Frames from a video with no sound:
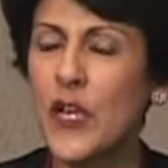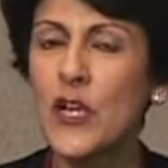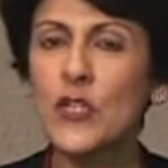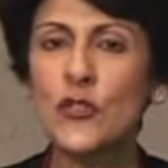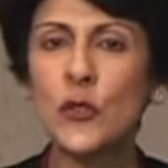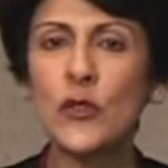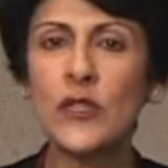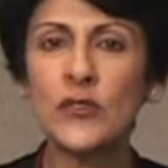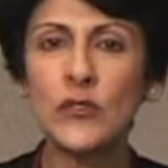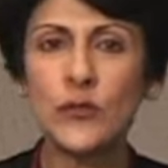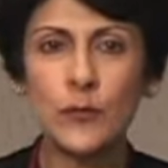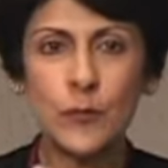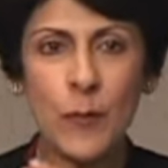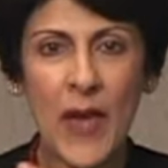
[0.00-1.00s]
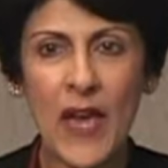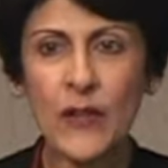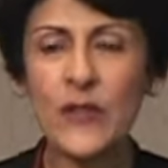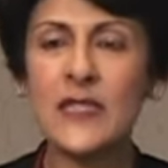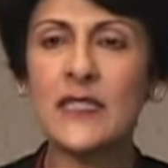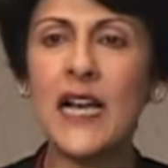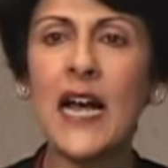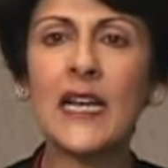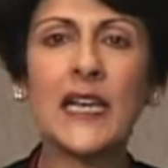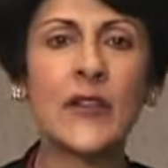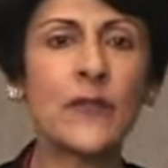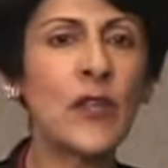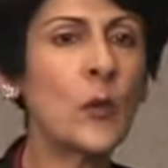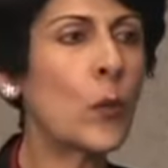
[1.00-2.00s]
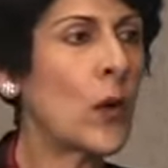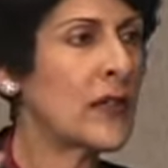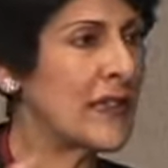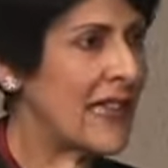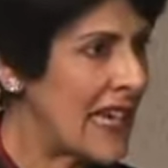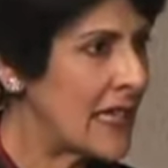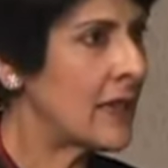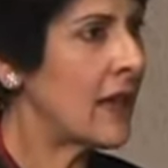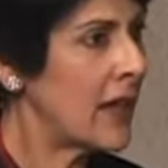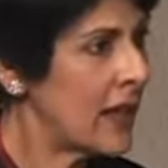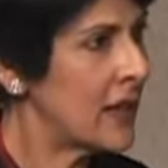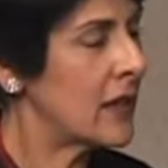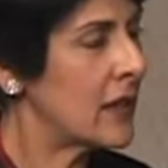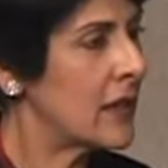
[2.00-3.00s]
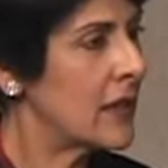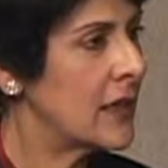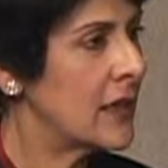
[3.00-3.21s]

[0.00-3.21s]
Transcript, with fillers: So the parents are giving what they think